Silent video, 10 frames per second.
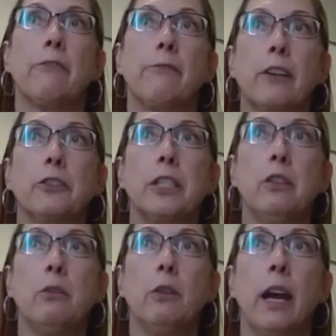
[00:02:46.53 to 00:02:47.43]
faculty
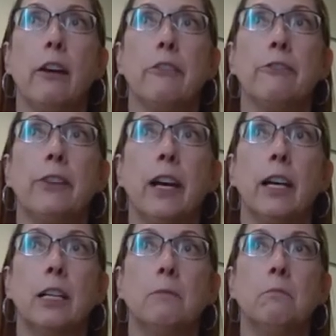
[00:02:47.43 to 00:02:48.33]
who have,
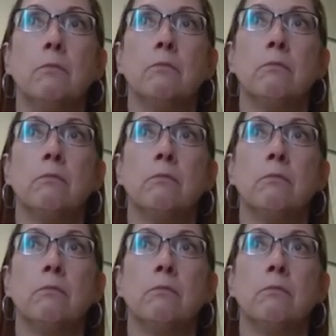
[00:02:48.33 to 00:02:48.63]
um,